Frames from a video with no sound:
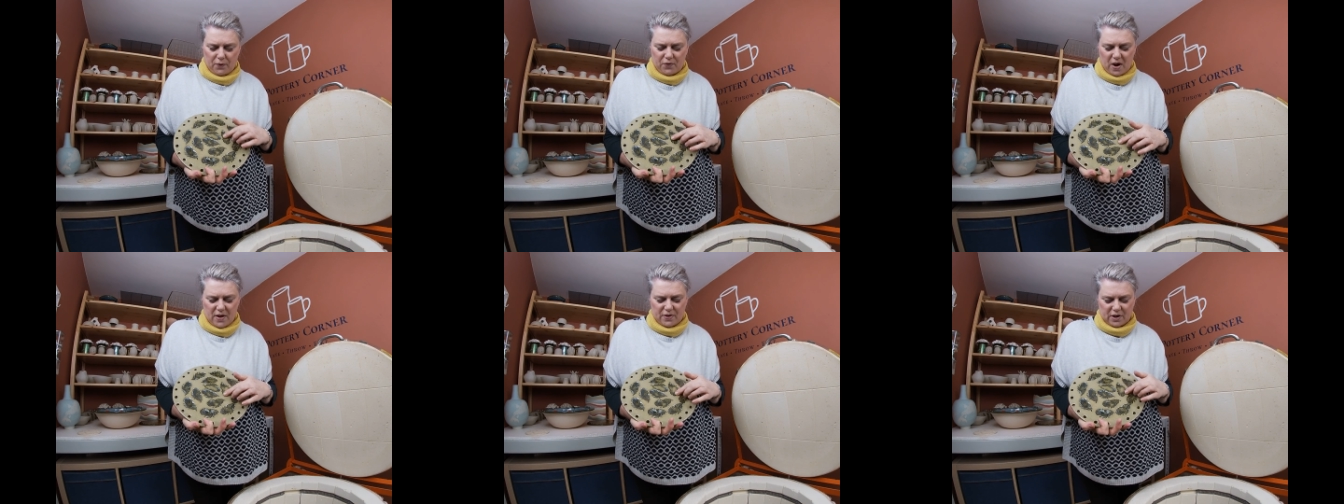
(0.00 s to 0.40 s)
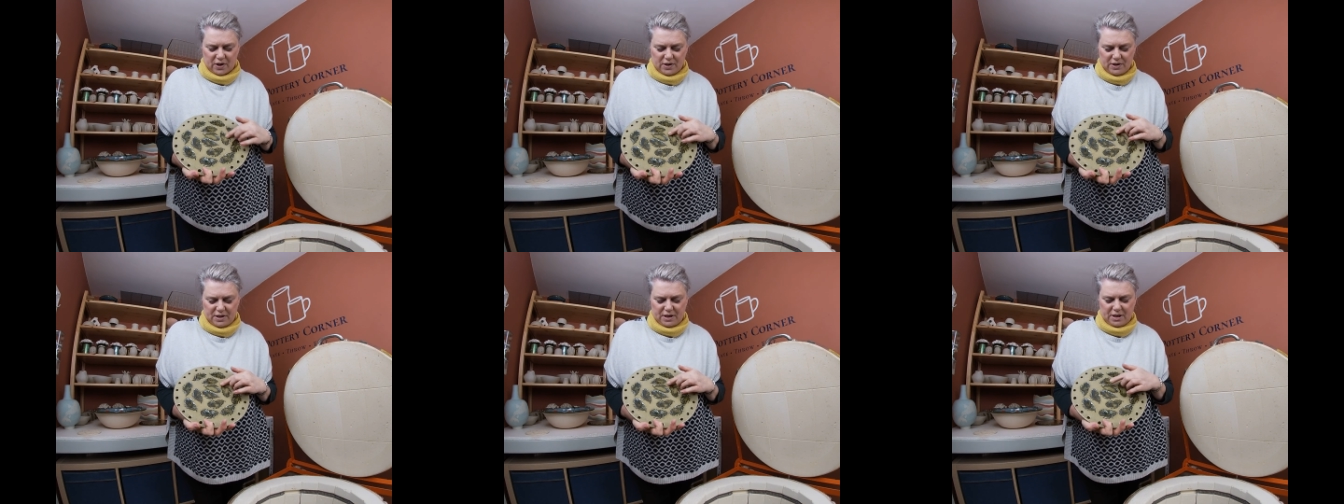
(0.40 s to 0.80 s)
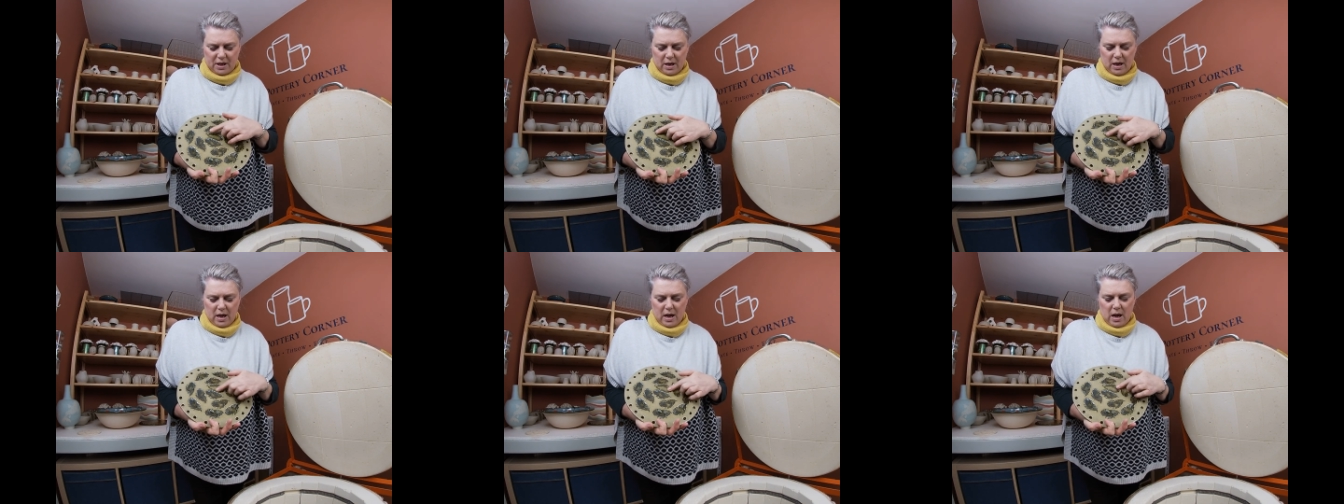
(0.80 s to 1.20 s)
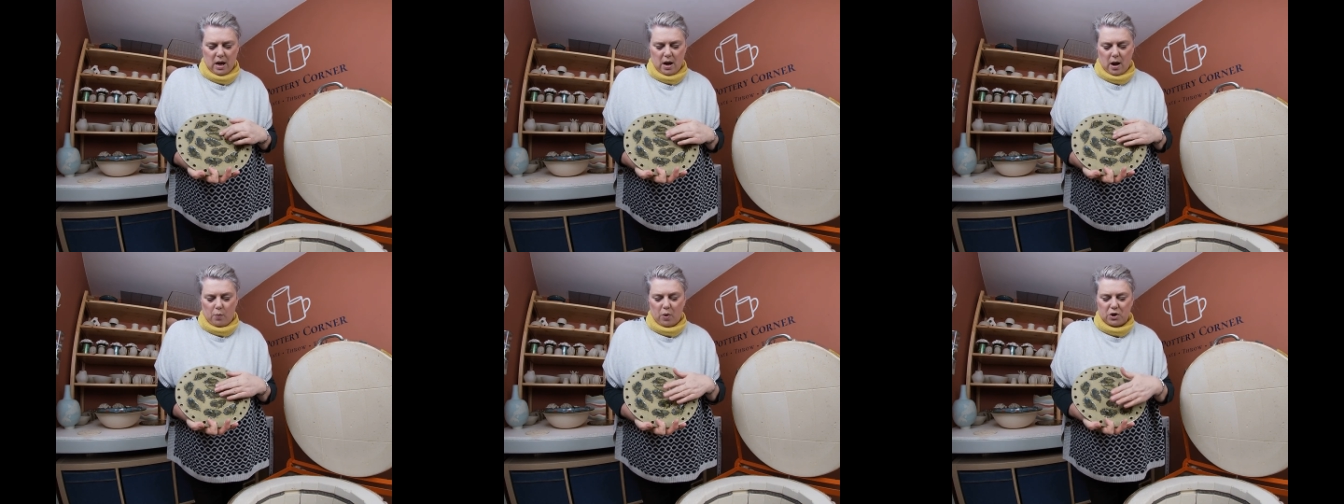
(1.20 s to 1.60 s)
the feathers,
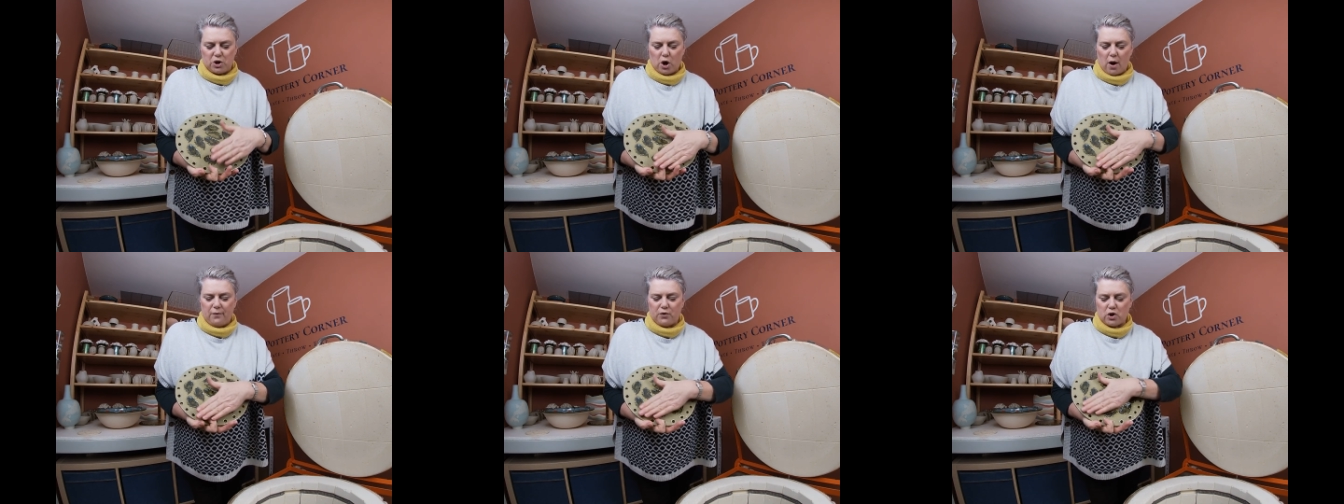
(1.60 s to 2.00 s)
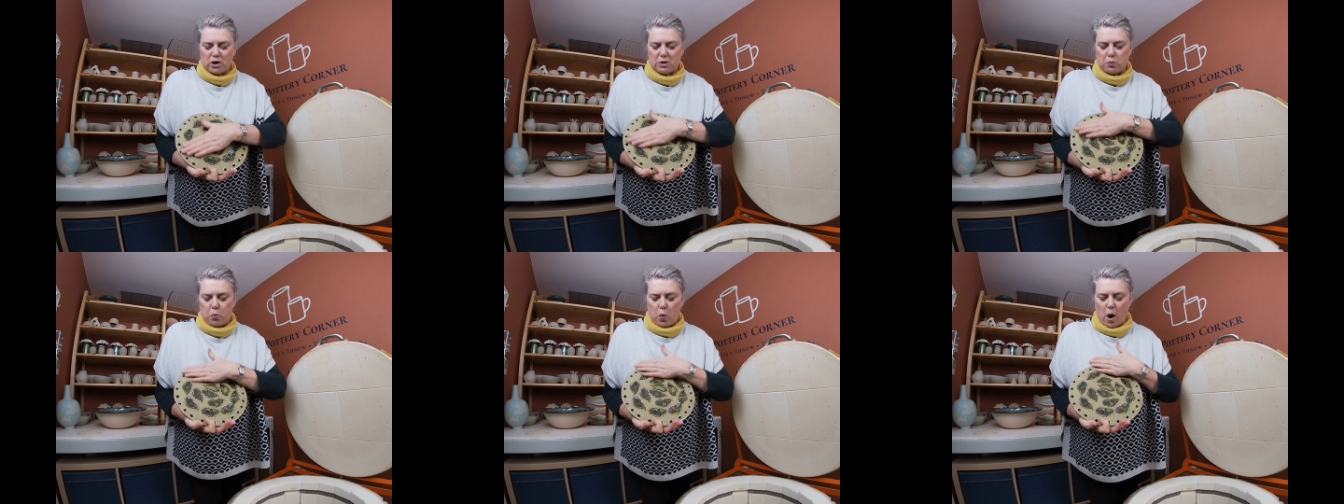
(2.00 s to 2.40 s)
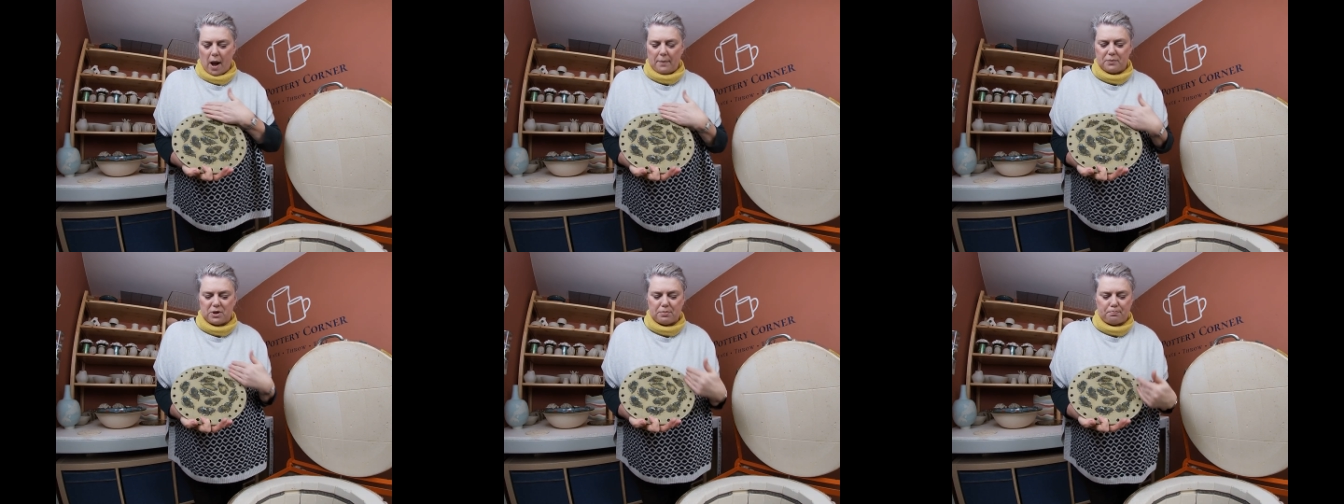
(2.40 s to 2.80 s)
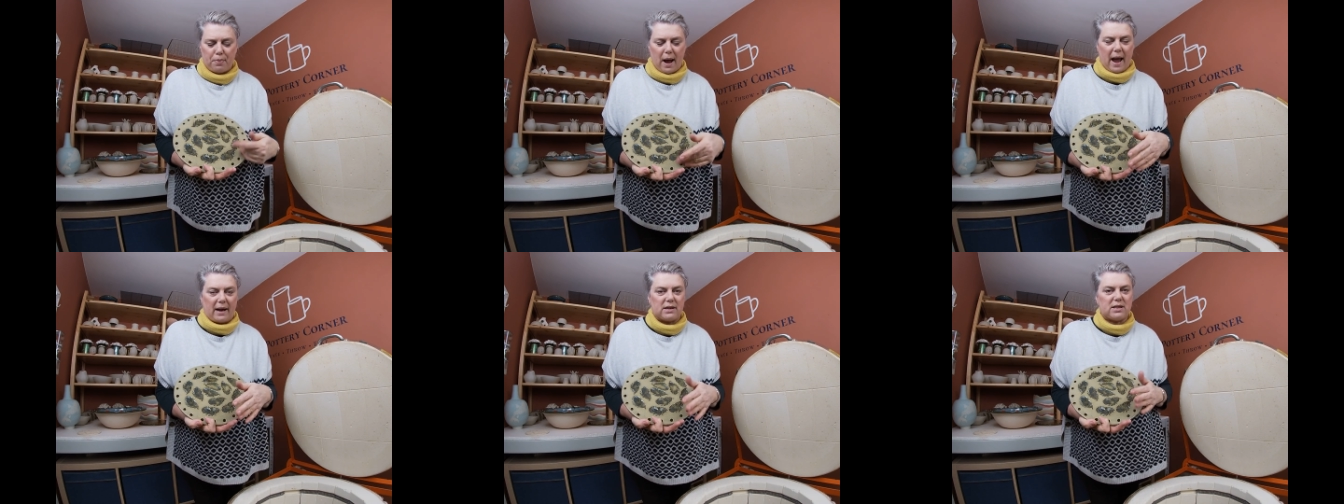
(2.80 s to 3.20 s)
which I've just wiped
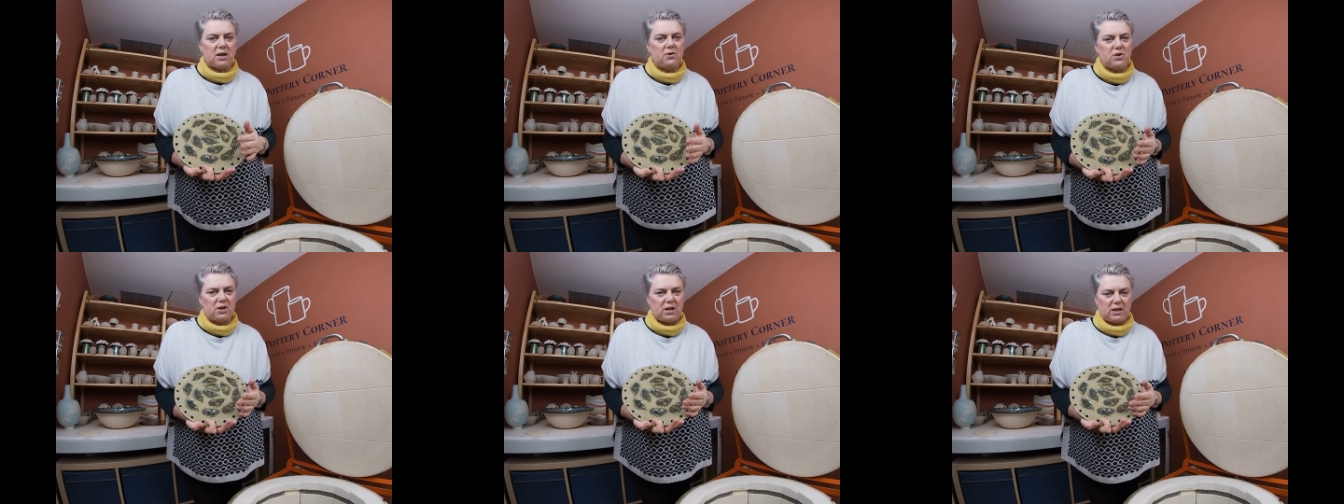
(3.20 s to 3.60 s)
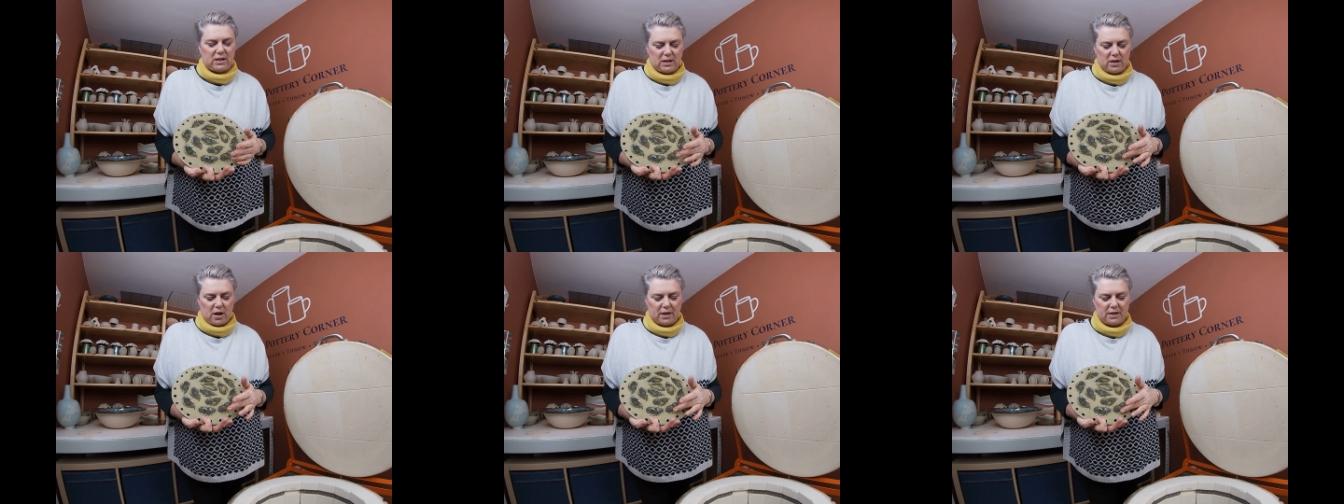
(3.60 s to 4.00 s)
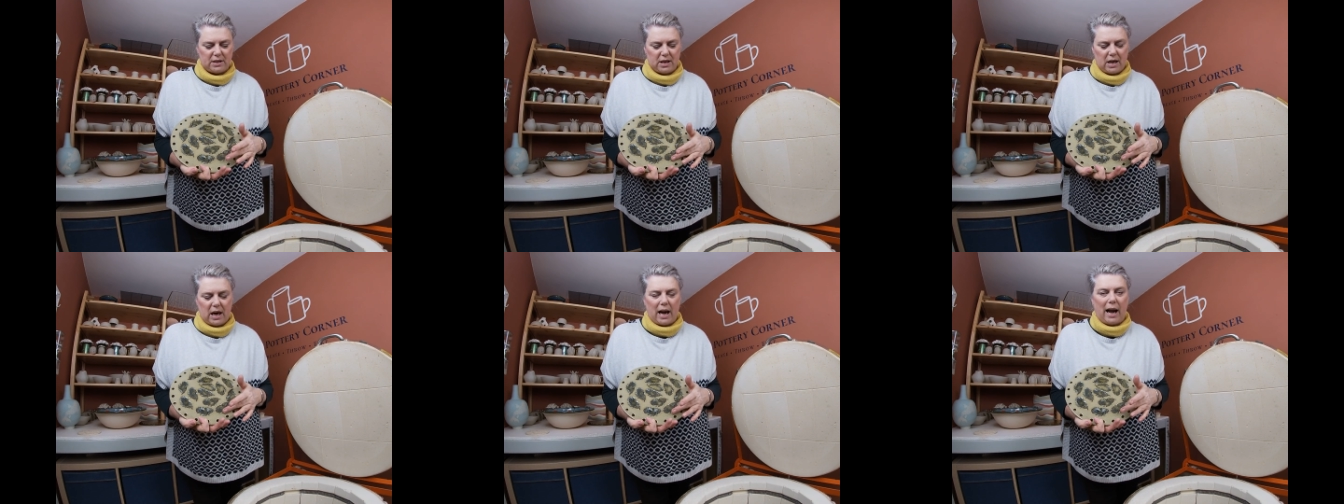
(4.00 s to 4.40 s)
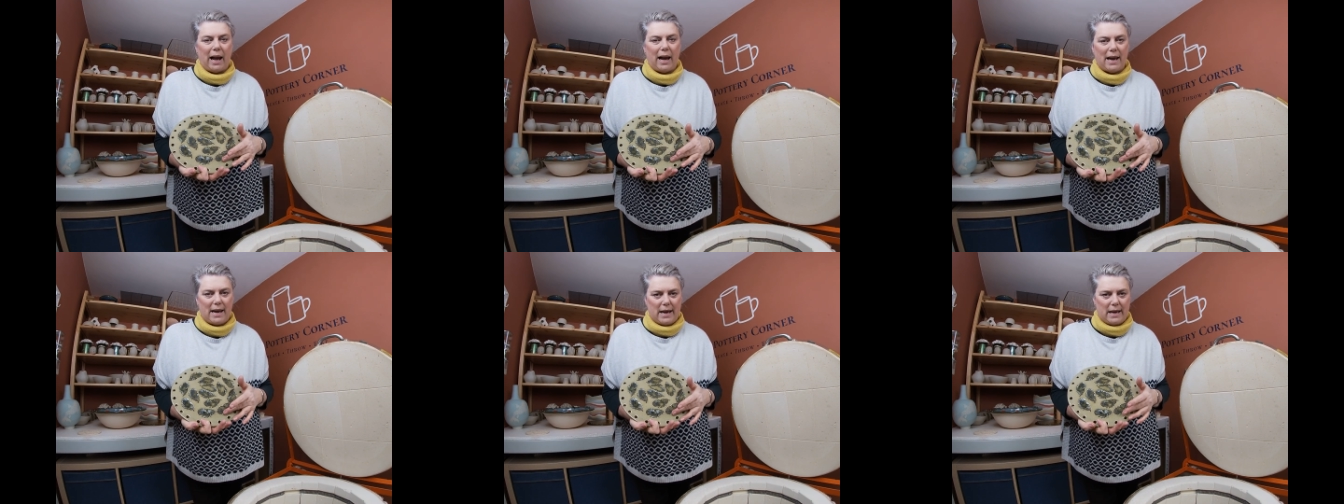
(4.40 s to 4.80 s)
back so that it's nice and
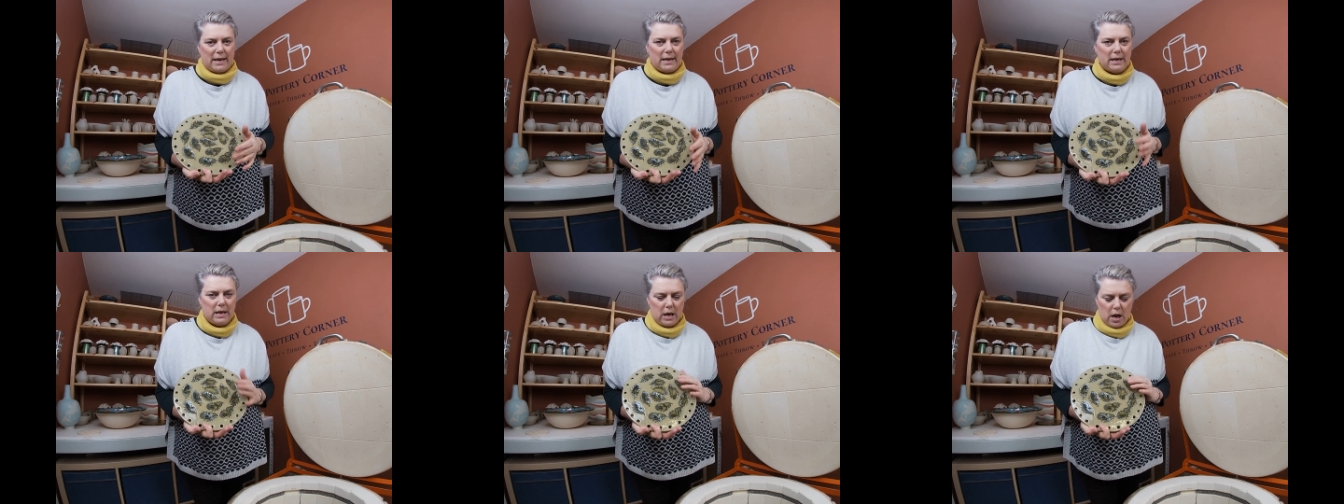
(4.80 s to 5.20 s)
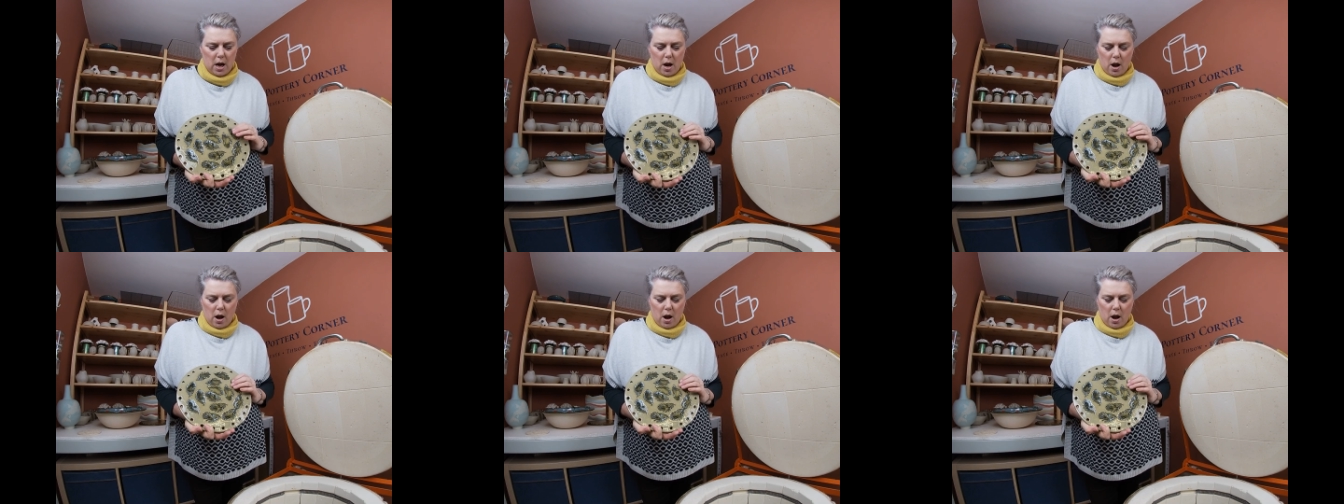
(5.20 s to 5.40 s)
clean.